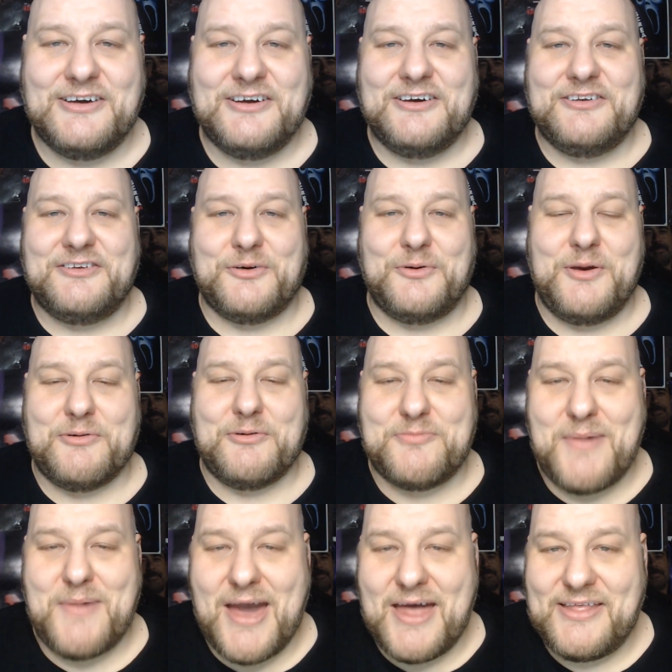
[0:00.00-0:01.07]
So he was
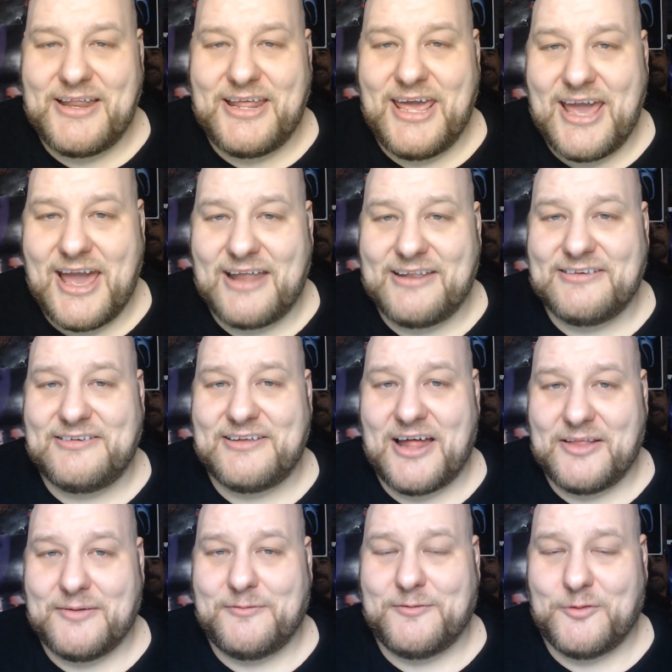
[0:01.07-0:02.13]
mad that he had to sit
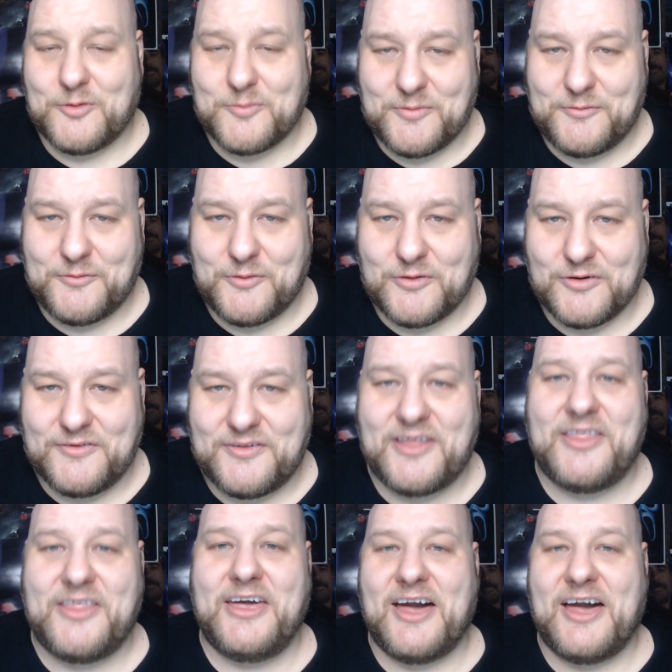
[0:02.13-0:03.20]
on the floor before.
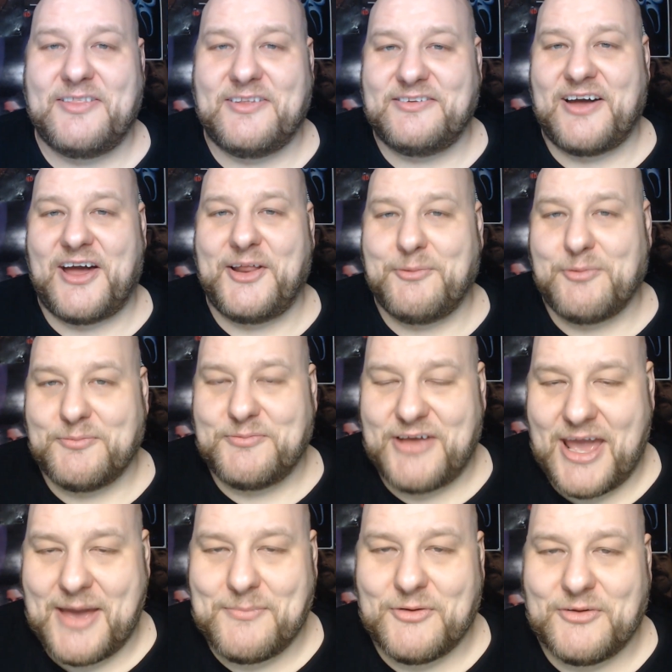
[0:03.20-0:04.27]
Then they got the dining room
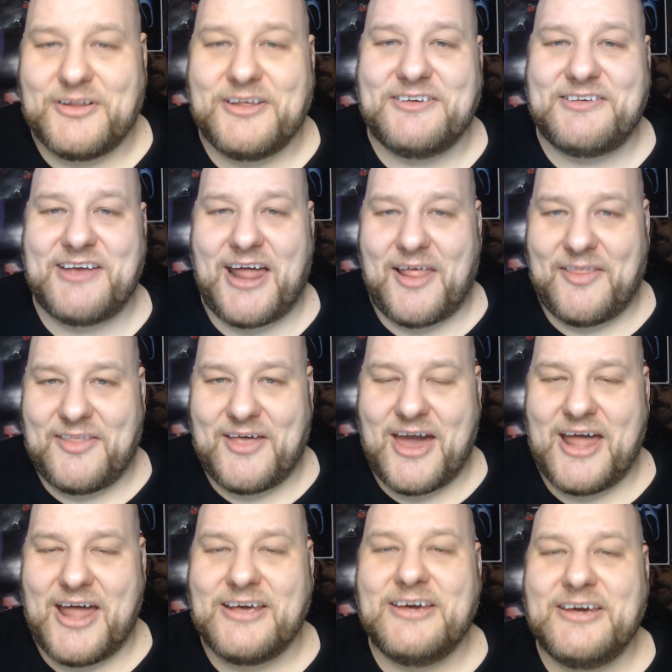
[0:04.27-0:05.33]
table and he sat at
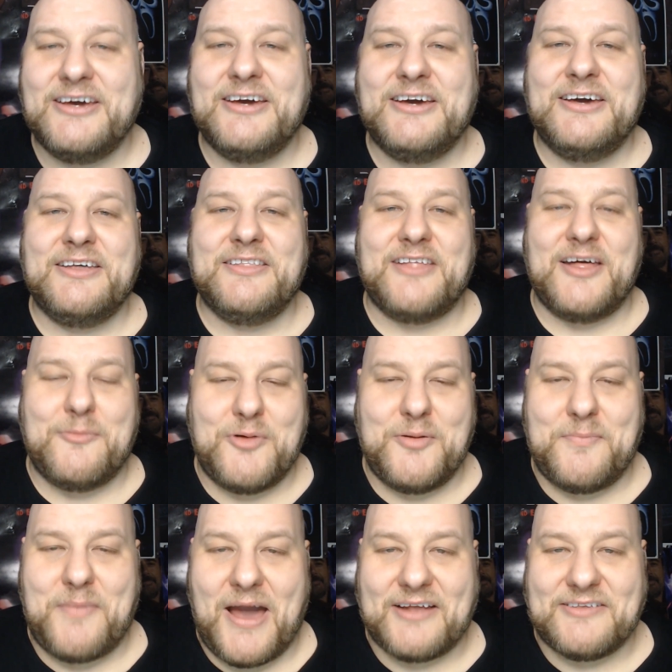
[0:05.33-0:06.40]
that. Then
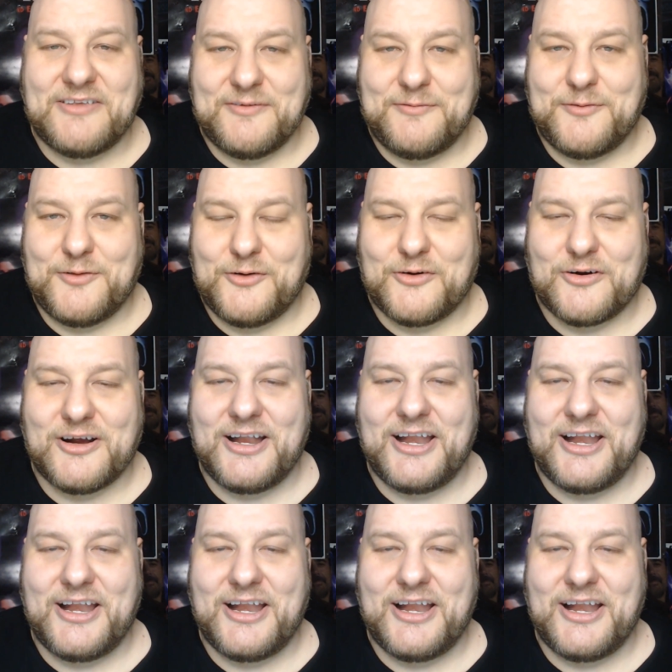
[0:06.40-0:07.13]
went back to the floor.